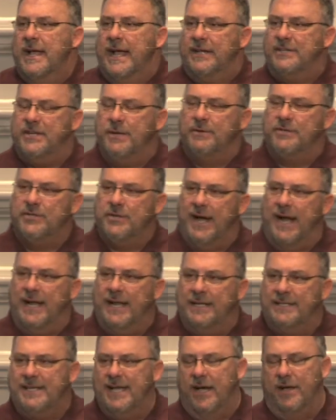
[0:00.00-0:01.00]
And she was trying
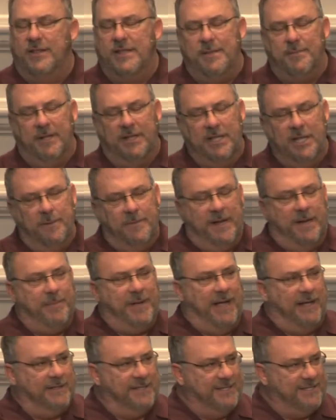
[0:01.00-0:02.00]
to tell them a little bit
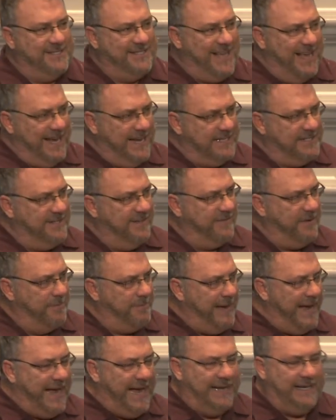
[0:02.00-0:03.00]
about the science of a
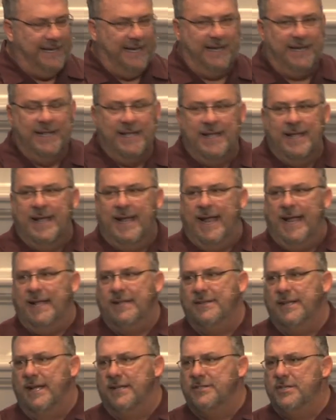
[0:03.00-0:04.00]
magnet.
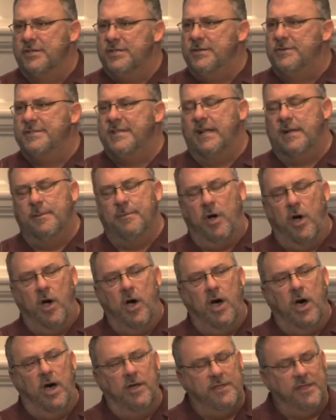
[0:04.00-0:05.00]
And so she was telling them
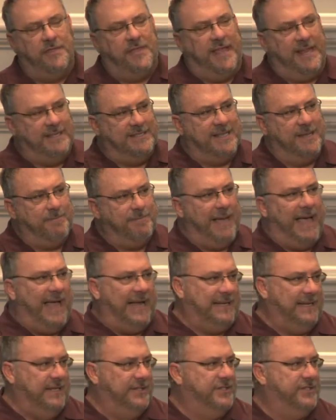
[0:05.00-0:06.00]
all the things that
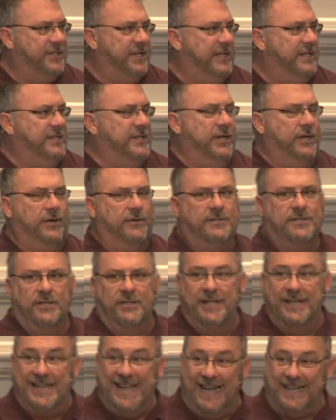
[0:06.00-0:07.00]
magnets can do. So
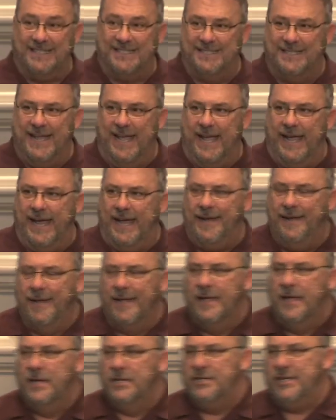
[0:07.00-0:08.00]
the next day,
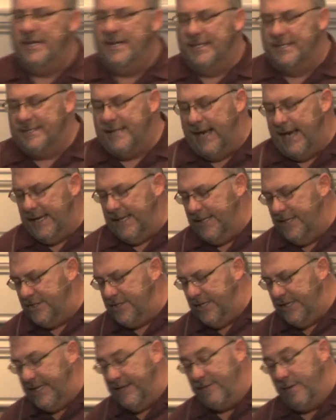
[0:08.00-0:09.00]
she decided that
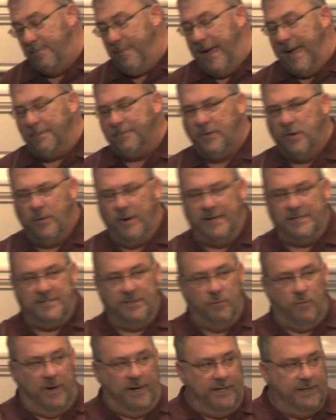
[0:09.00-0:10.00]
she'd give a pop
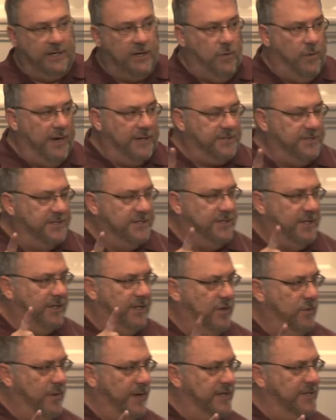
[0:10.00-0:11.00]
quiz. And one of the questions on
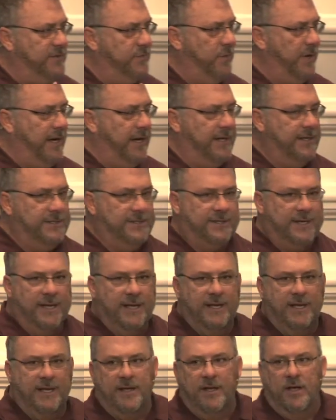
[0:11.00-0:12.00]
the quiz was,
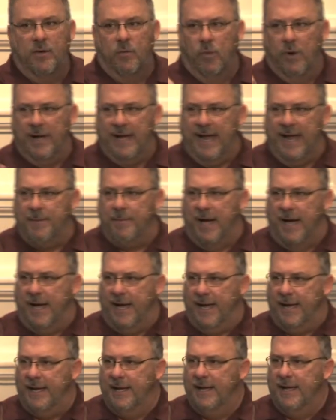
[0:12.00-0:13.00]
what am
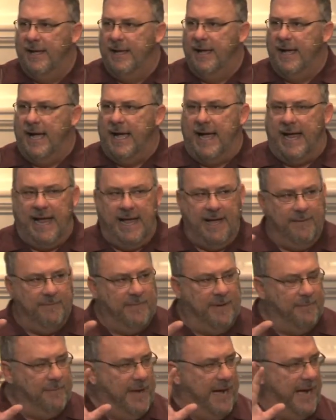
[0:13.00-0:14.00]
I?
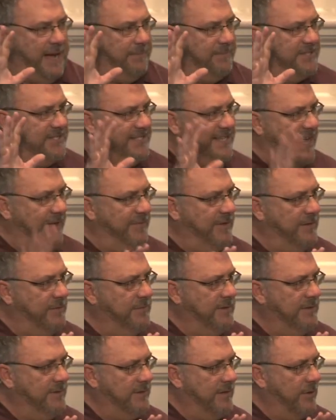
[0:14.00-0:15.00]
I'm
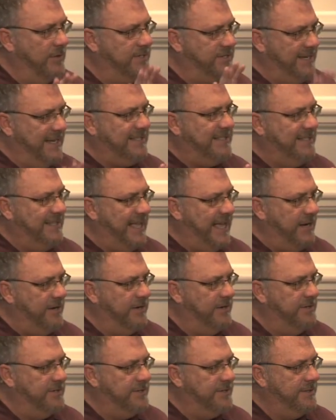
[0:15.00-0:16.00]
seven or six
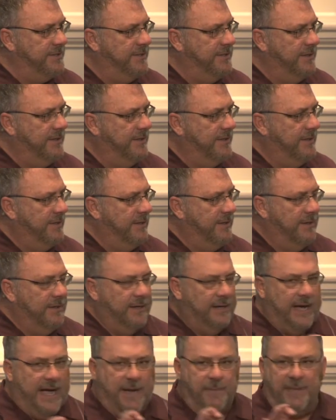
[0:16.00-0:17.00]
letters.
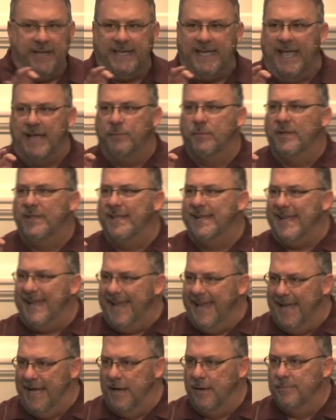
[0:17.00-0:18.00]
I begin with an
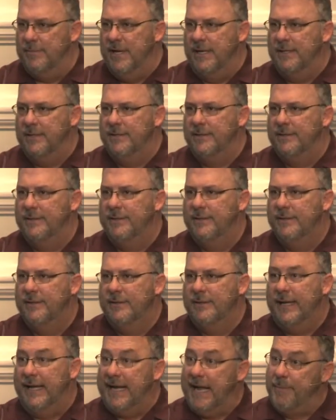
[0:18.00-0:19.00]
M,
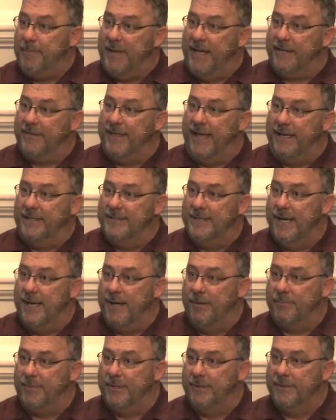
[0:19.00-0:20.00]
and I pick things
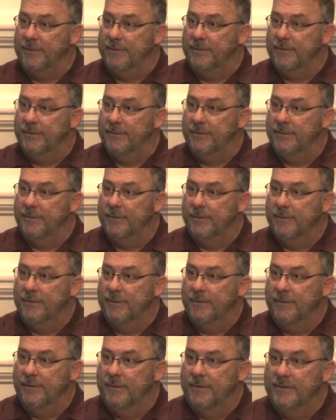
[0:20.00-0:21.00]
up.
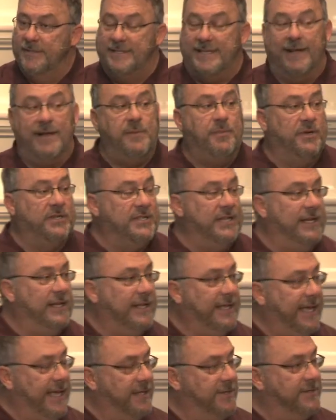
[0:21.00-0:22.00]
70% of
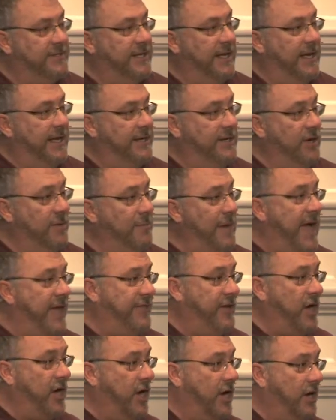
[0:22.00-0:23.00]
the kids said, your
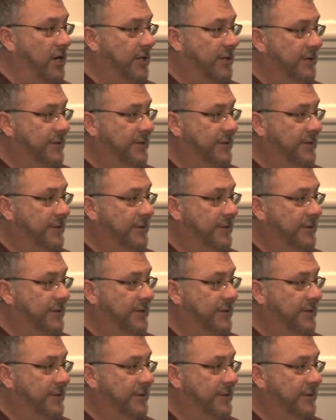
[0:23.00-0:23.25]
mother.